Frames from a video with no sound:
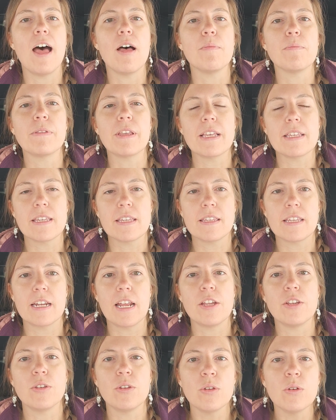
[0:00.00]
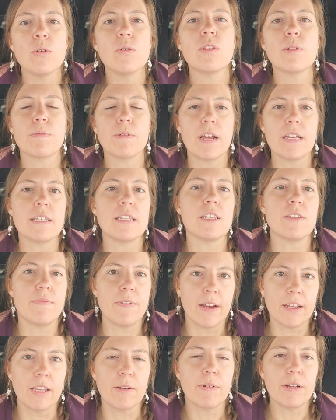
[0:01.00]
places that I knew the prices
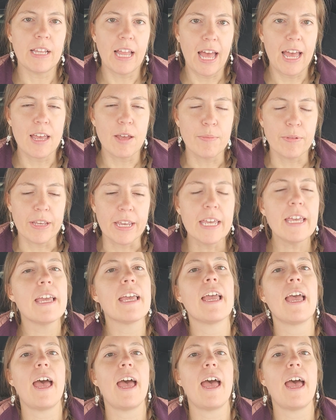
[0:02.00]
fairly reliably.